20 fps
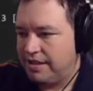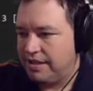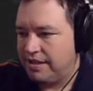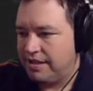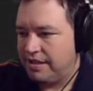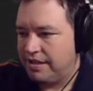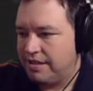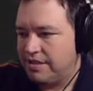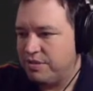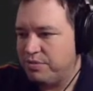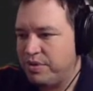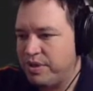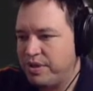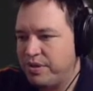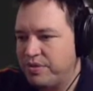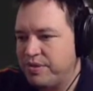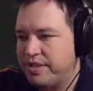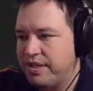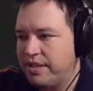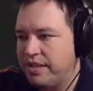this is one of
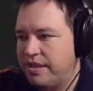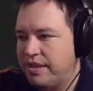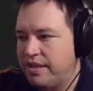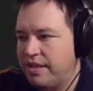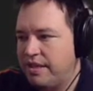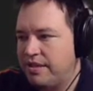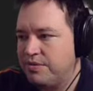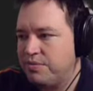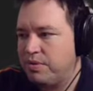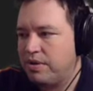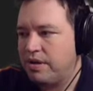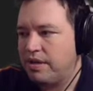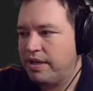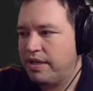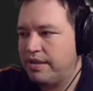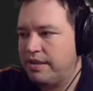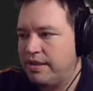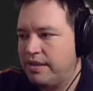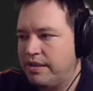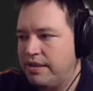those silly things where, like,
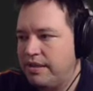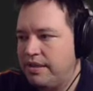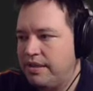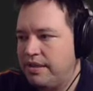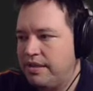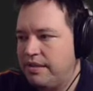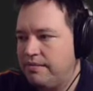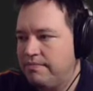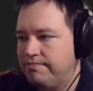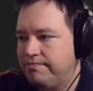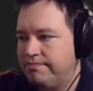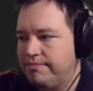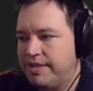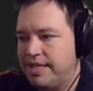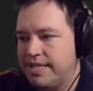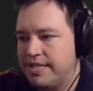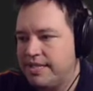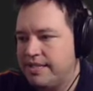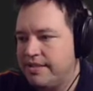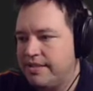
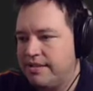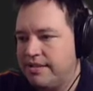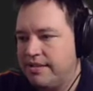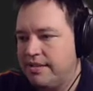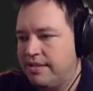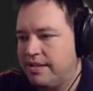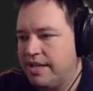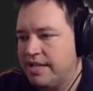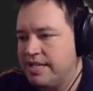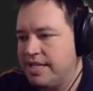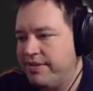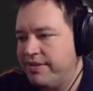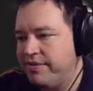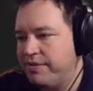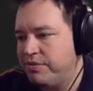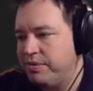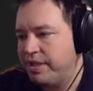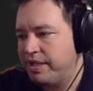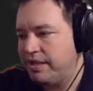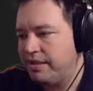this doesn't even
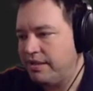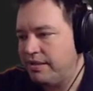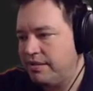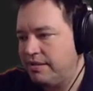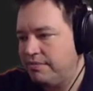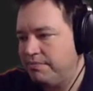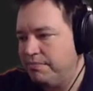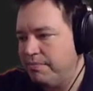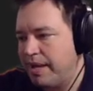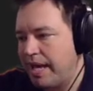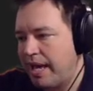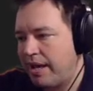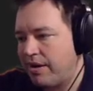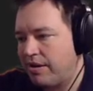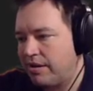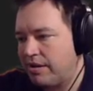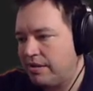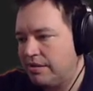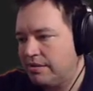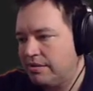really matter.